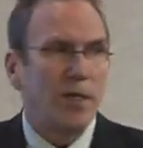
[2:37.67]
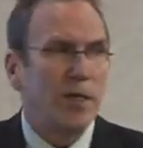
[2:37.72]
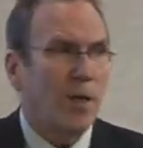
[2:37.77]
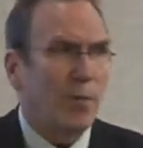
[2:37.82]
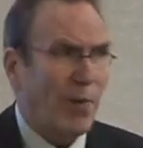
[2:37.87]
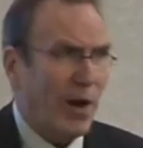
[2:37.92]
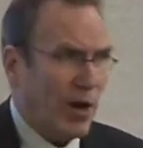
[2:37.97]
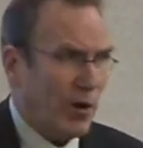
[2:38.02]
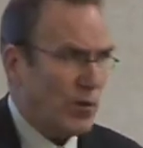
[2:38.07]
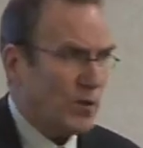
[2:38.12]
The
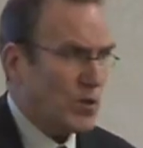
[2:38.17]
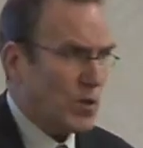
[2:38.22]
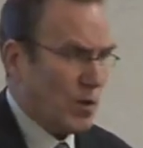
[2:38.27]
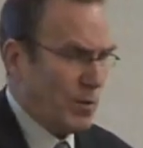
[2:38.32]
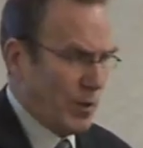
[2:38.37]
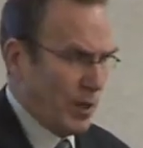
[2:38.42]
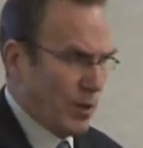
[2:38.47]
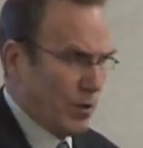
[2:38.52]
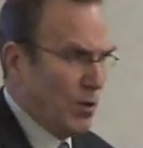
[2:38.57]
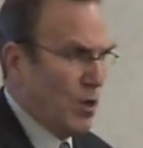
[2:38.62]
parents
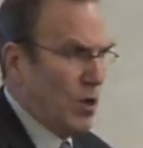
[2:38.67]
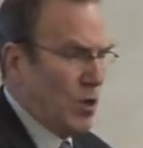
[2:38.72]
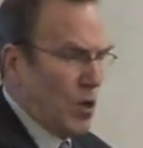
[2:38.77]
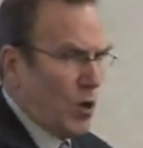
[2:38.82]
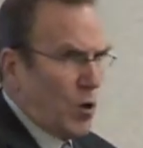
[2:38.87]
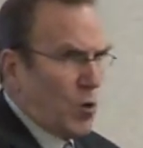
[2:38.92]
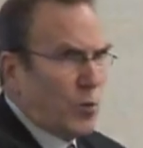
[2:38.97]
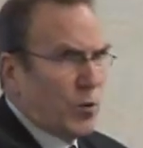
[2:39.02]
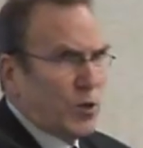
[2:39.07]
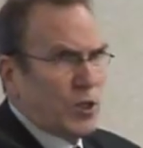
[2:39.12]
come in
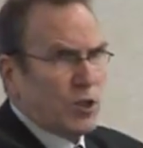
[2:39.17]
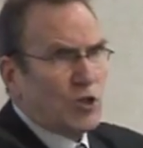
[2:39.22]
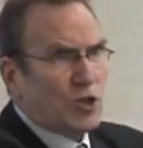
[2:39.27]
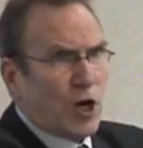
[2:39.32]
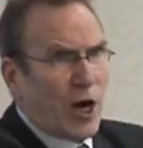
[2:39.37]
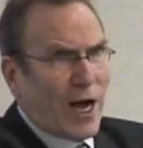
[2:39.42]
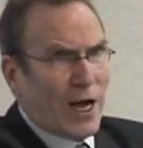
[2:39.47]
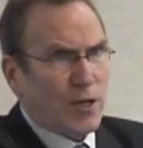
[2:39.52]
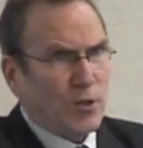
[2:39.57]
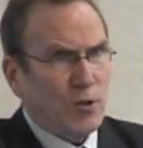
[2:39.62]
with a
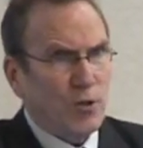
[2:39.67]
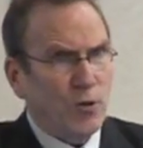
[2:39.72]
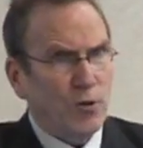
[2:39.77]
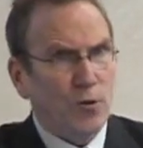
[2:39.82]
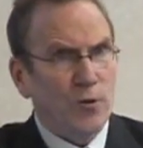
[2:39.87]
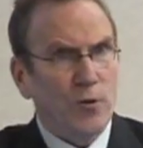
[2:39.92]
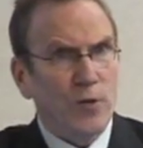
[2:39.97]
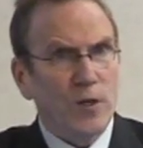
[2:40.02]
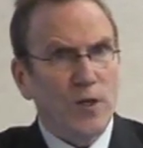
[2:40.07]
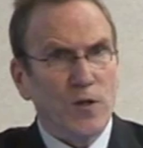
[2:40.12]
child
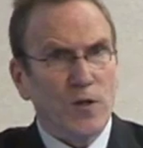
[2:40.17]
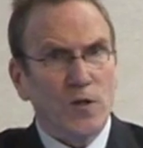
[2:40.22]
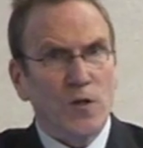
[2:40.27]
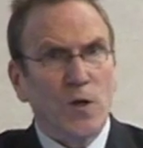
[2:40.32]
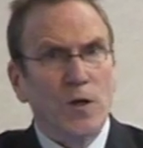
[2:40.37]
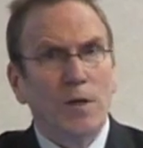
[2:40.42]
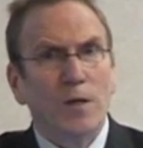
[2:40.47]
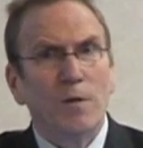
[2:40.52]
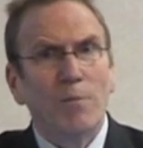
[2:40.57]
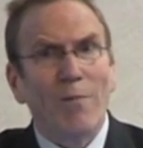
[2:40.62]
who is
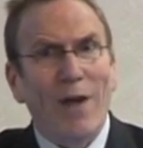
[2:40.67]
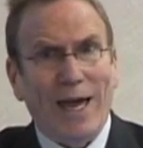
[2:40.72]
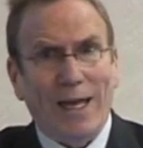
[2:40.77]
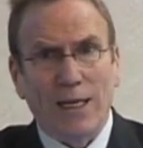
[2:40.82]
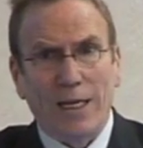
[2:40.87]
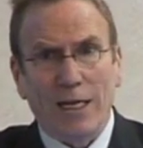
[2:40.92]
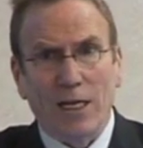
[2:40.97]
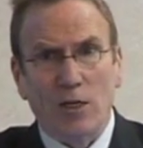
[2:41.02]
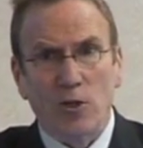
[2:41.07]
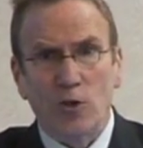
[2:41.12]

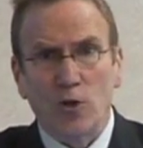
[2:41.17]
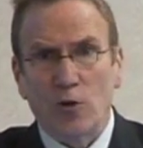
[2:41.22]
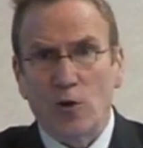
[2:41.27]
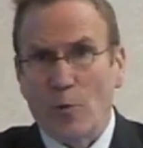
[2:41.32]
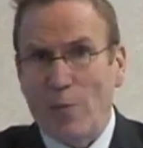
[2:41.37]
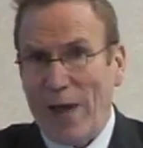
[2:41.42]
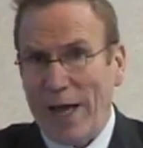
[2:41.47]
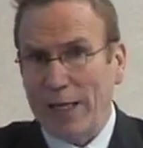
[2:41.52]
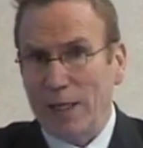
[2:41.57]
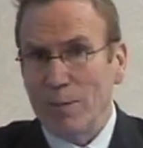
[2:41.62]
badly injured or
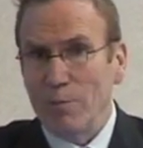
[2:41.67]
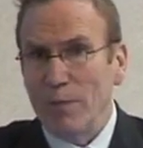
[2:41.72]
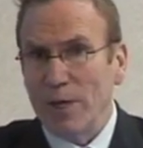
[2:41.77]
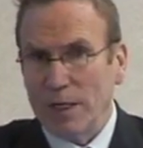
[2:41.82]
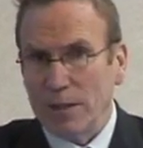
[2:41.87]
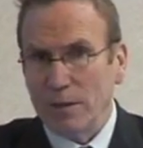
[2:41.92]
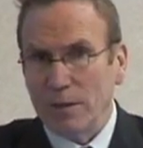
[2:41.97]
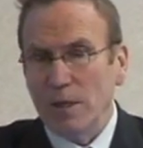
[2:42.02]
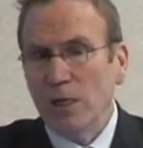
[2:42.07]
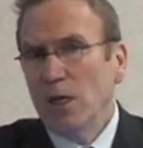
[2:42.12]
badly
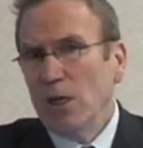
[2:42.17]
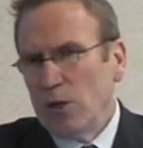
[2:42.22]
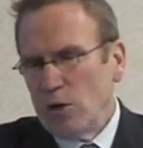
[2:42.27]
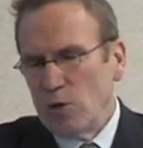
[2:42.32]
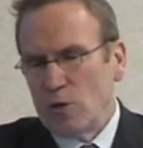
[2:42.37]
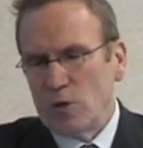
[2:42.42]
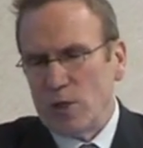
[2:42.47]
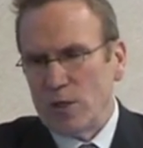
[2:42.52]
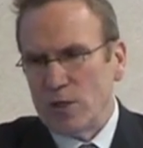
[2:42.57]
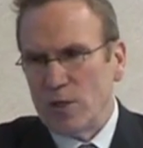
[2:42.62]
bitten,
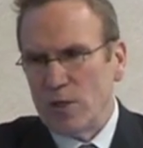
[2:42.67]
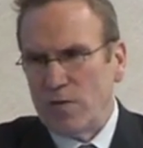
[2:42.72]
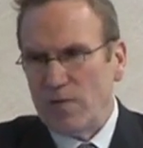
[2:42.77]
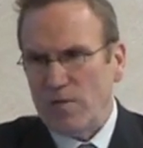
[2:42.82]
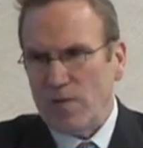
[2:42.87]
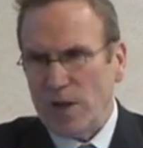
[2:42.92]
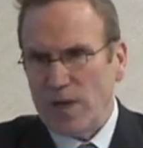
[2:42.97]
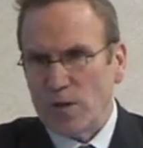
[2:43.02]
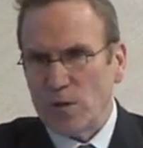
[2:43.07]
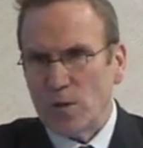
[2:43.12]
usually to the
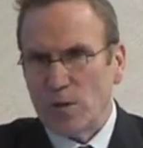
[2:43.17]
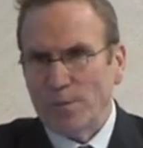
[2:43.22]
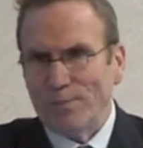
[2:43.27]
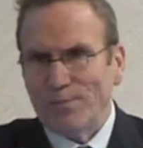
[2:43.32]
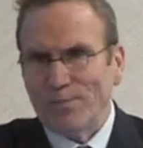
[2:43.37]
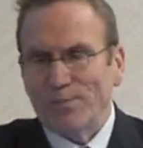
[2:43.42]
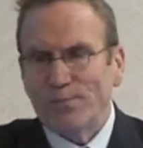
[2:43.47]
face.